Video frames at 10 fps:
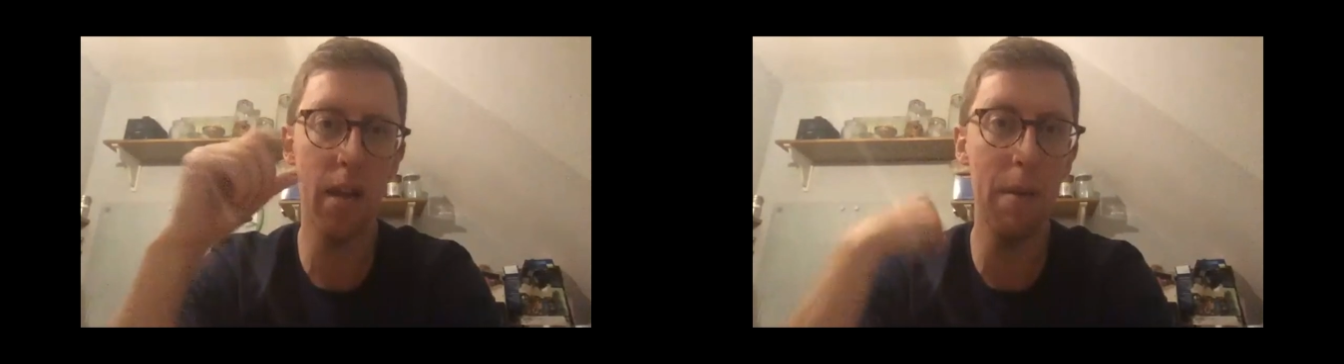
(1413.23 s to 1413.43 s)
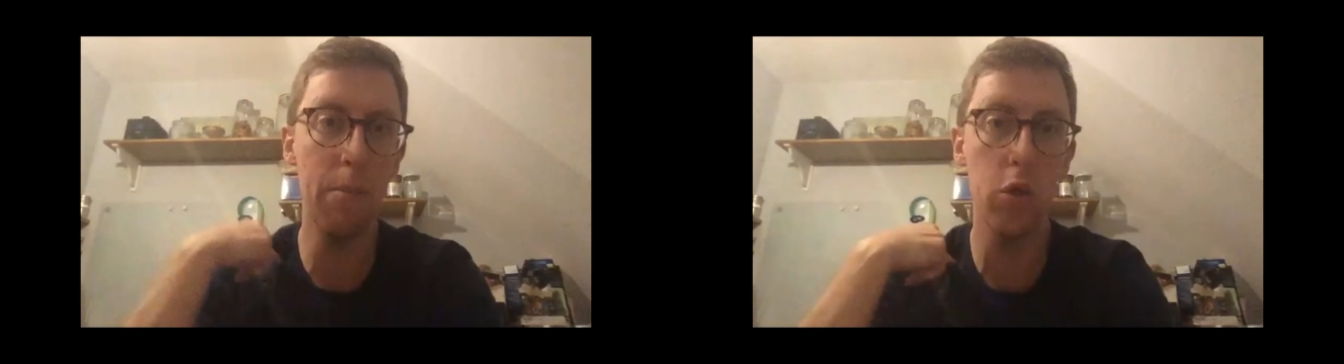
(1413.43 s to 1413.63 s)
the
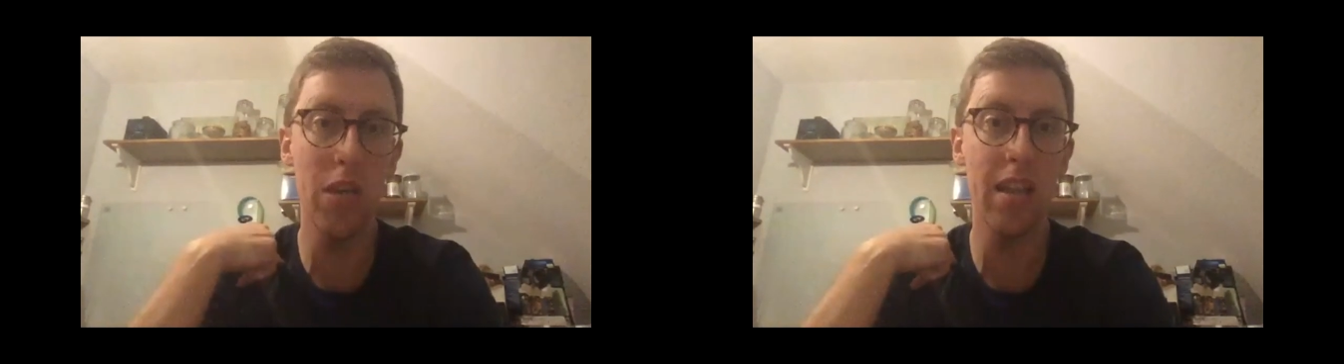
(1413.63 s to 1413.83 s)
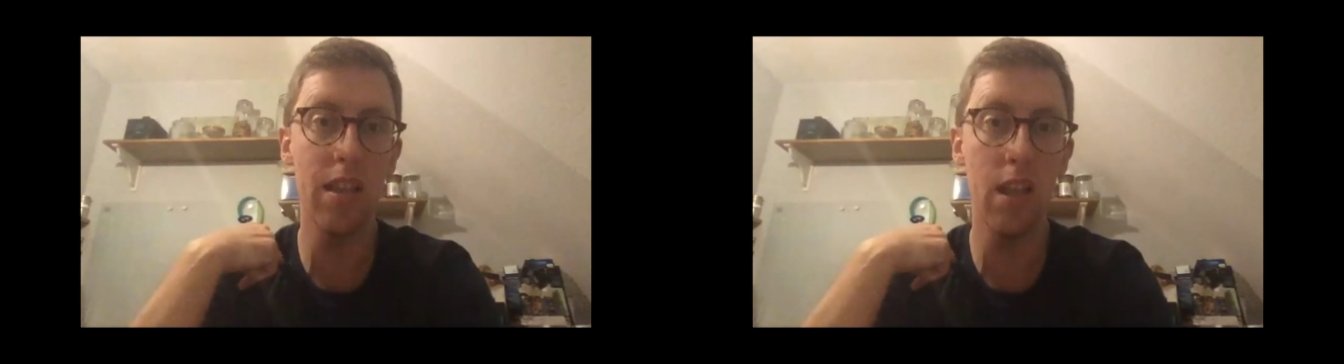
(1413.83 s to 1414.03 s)
people
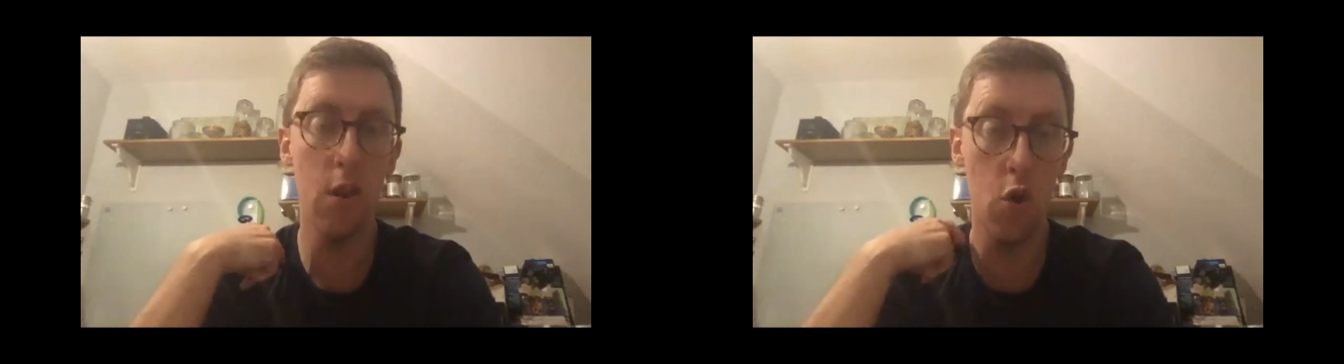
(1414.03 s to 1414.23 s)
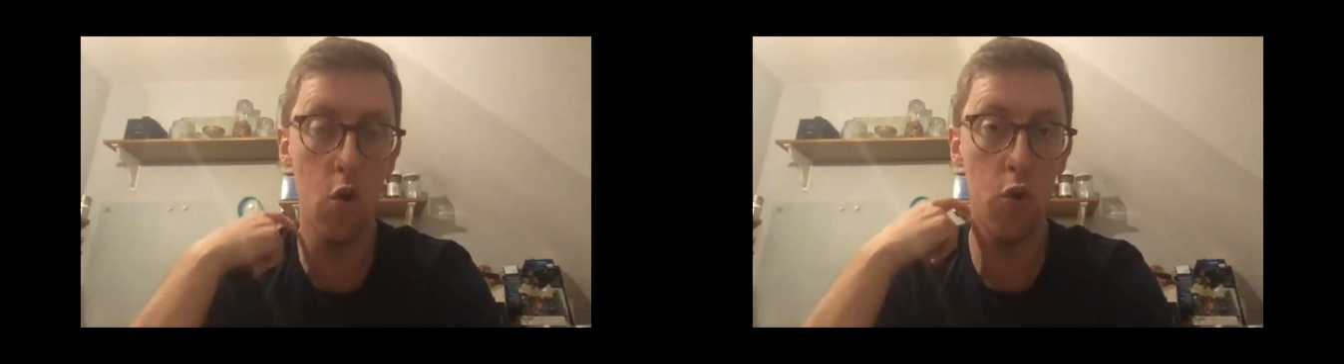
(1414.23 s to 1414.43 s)

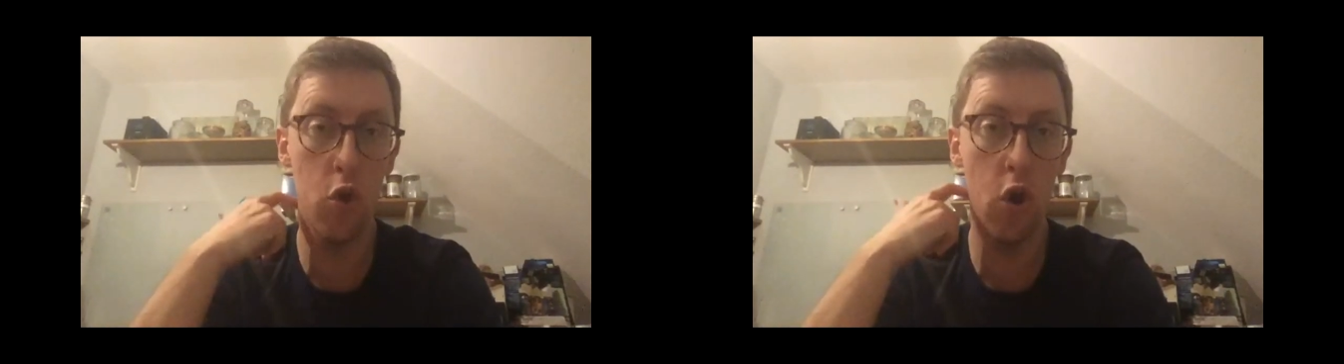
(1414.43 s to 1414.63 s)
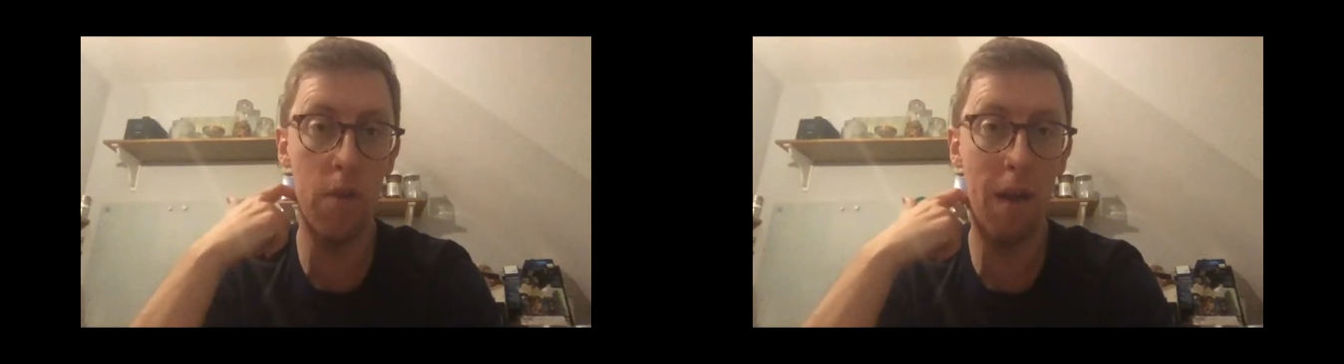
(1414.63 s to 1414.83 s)
who
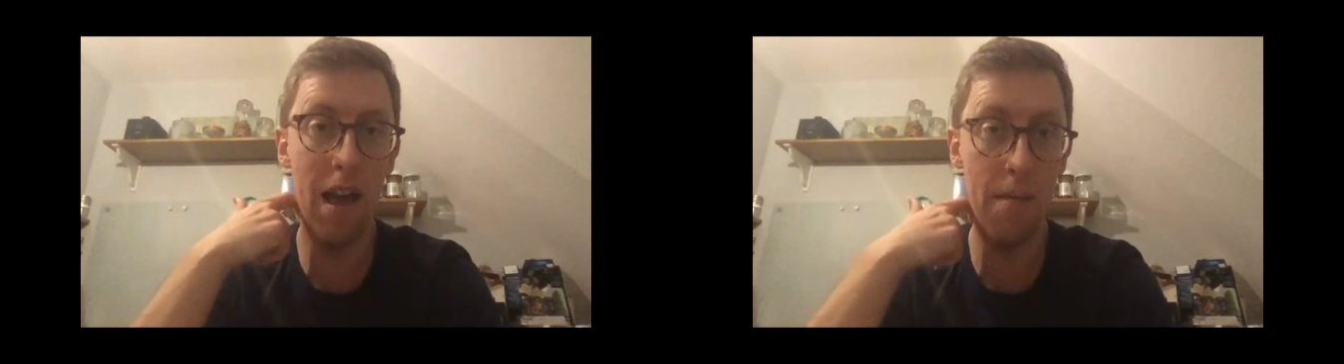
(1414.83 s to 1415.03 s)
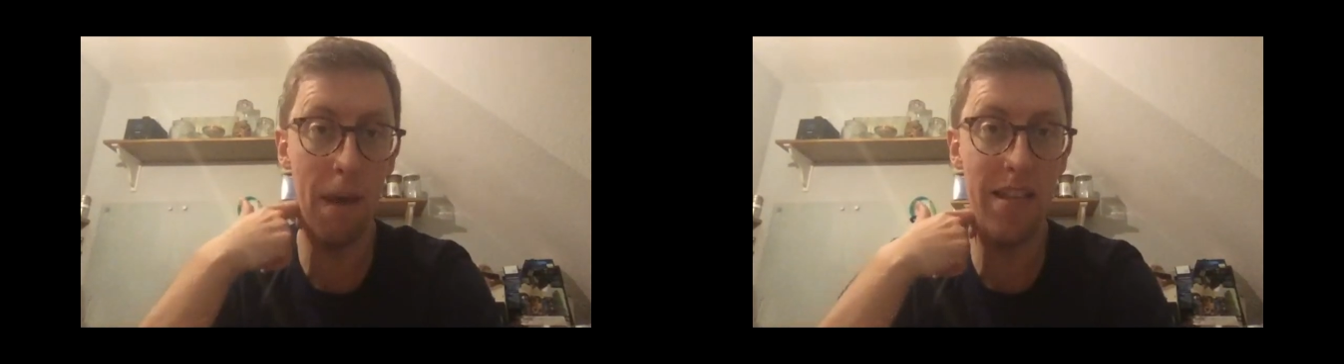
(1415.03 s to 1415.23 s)
joined
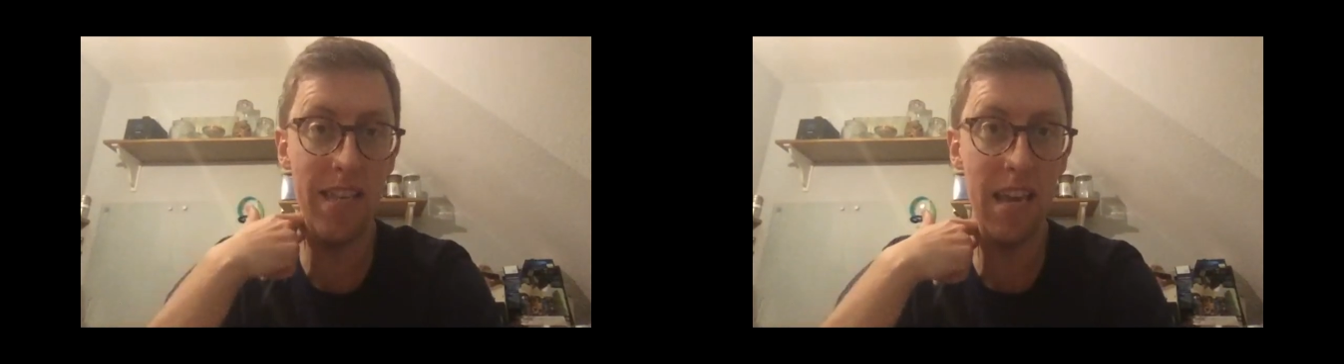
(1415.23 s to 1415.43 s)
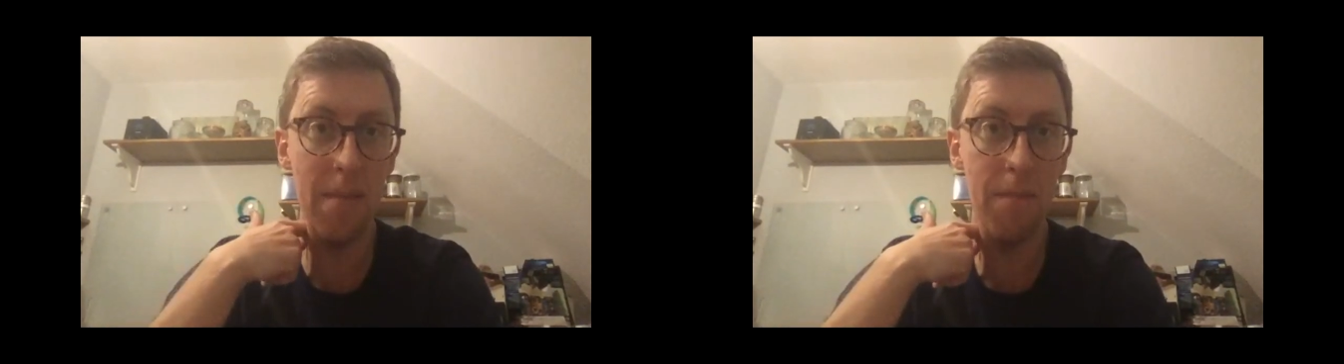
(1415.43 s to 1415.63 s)
my
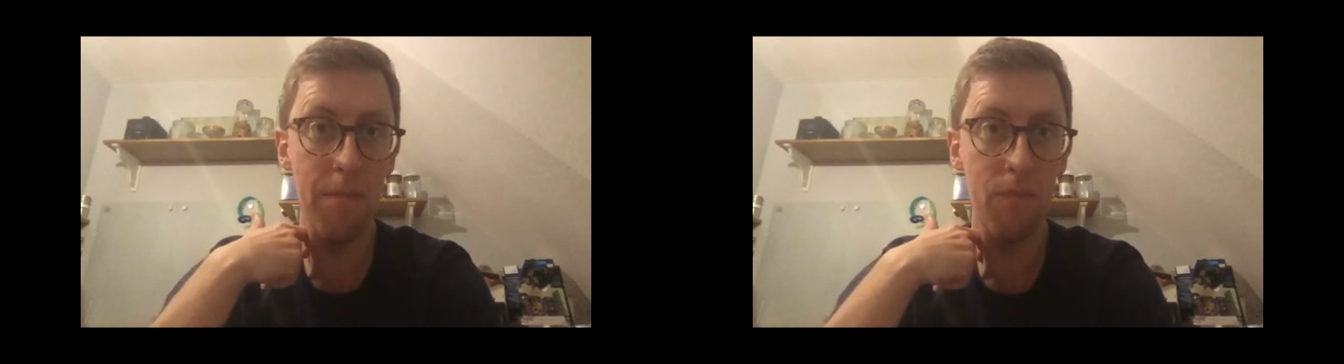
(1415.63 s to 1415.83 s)
team,